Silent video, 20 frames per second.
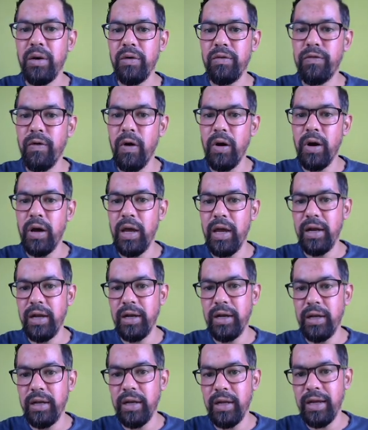For
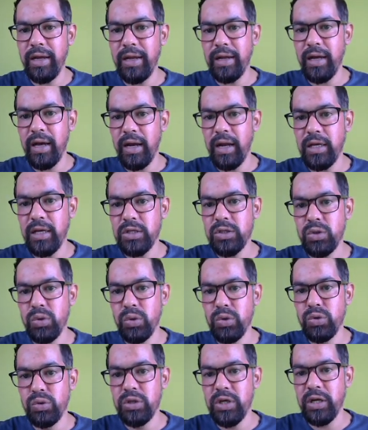Indian NRIs,
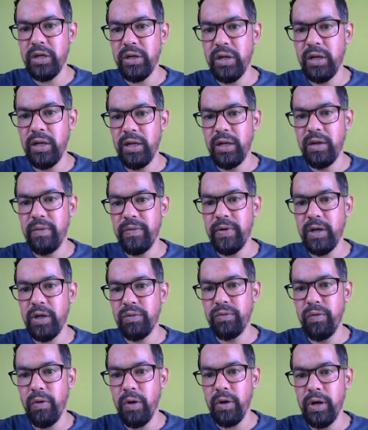those who generally living
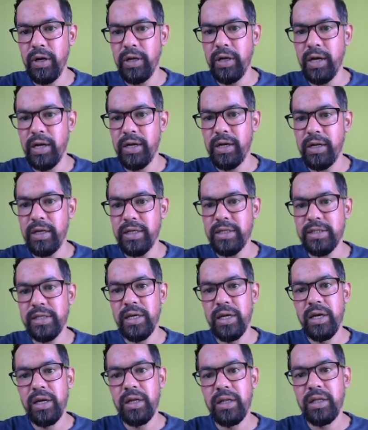in foreign
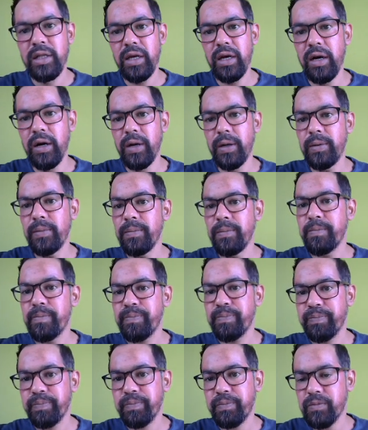countries, they earn,
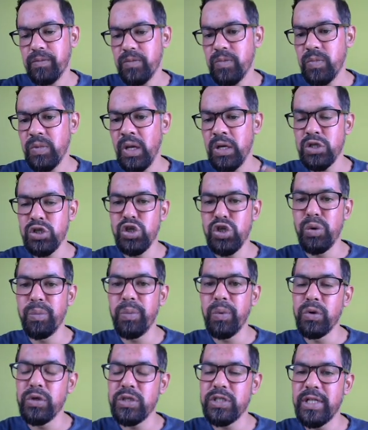
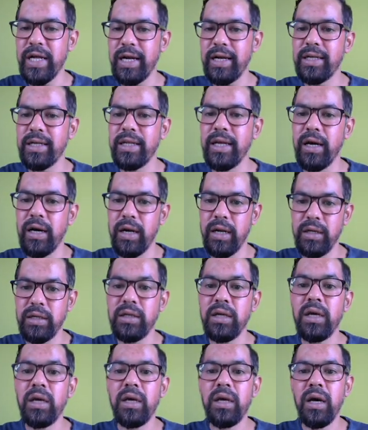suppose that they
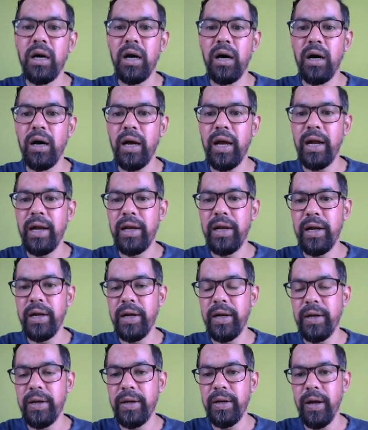earn
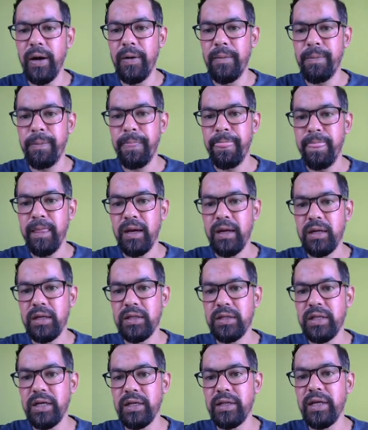
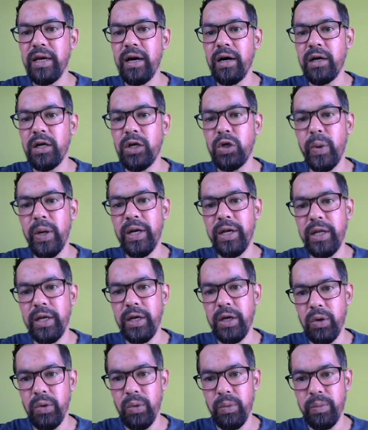they earn
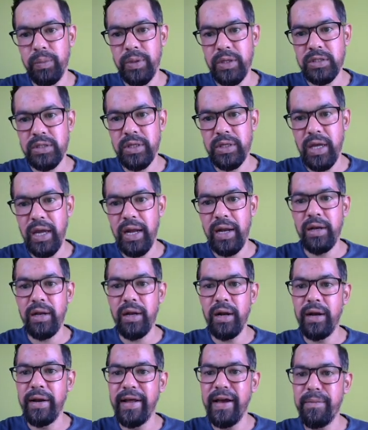20 crore rupees,
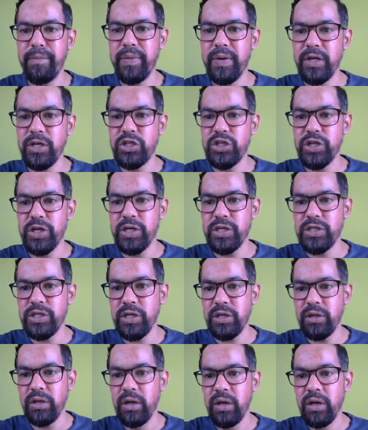and
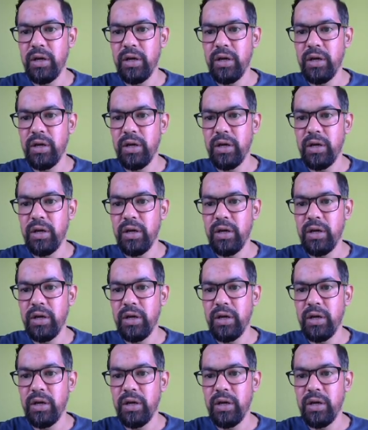depreciation